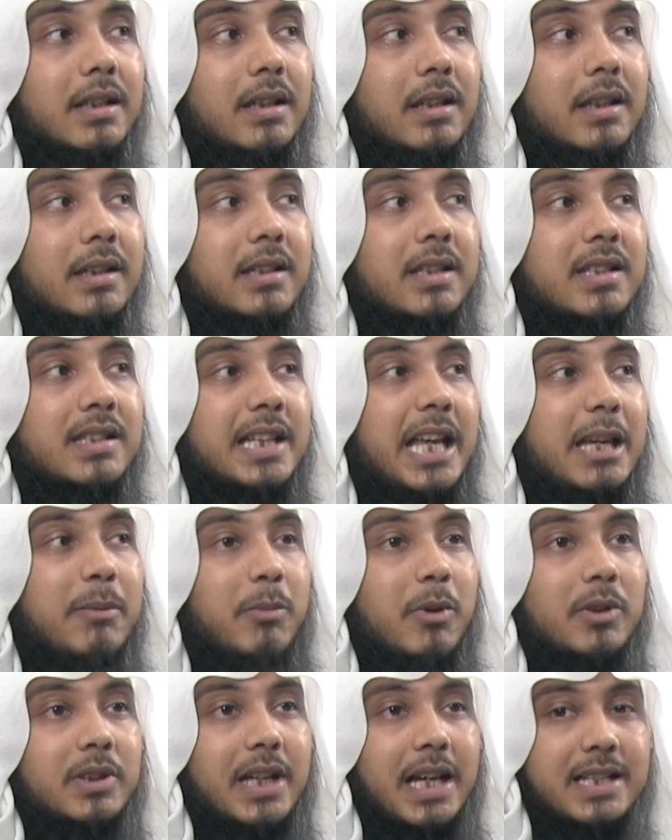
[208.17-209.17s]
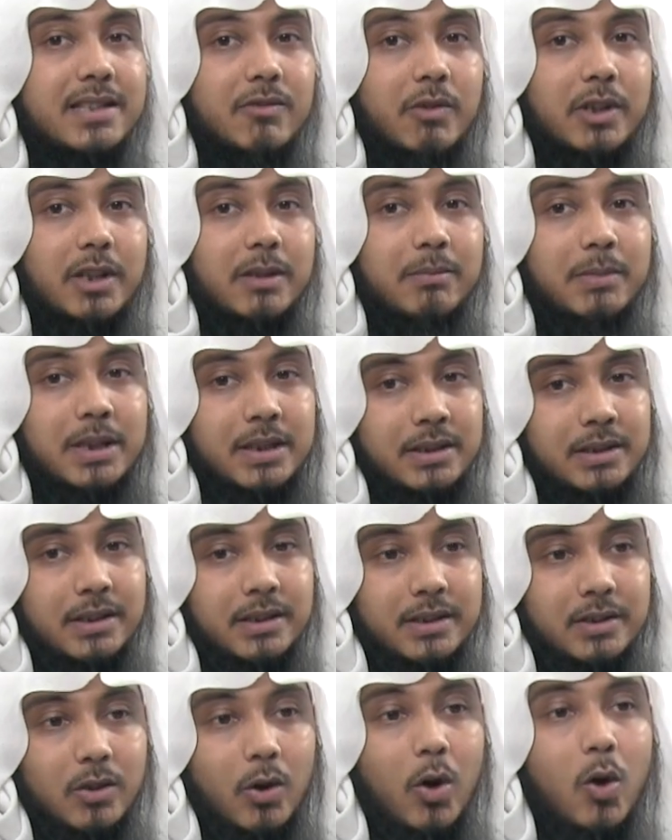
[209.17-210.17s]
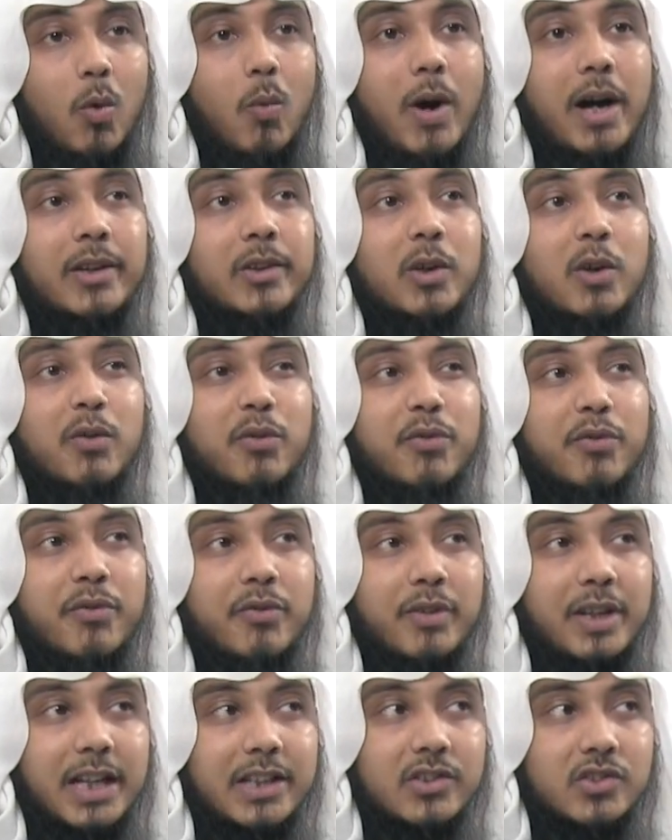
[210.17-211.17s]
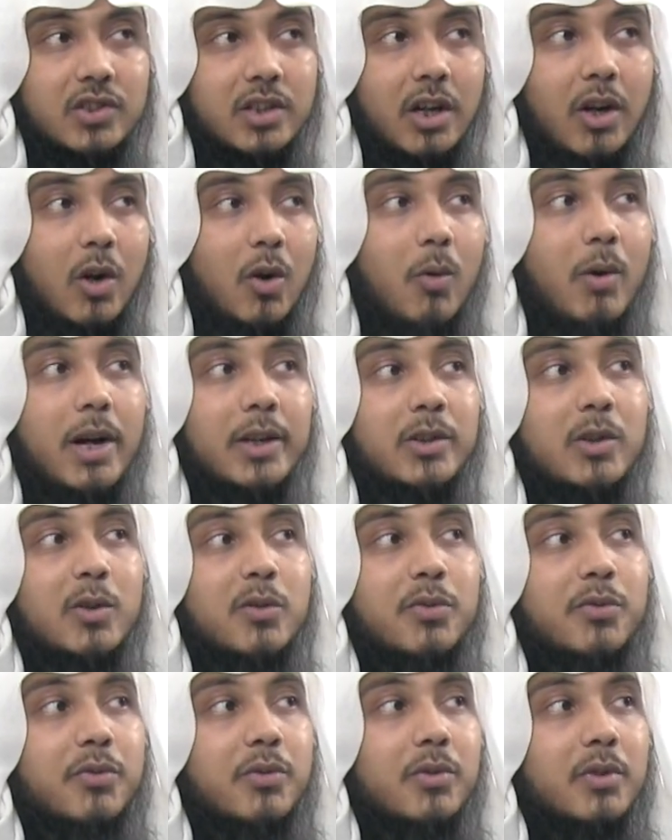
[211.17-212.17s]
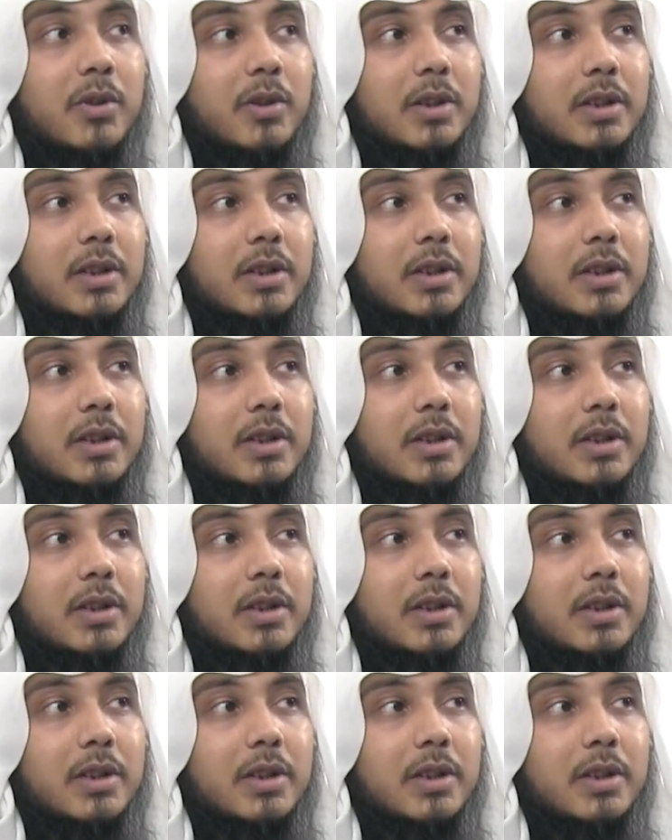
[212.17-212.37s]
it is labeled as recommended, or one-off lecture, or one-off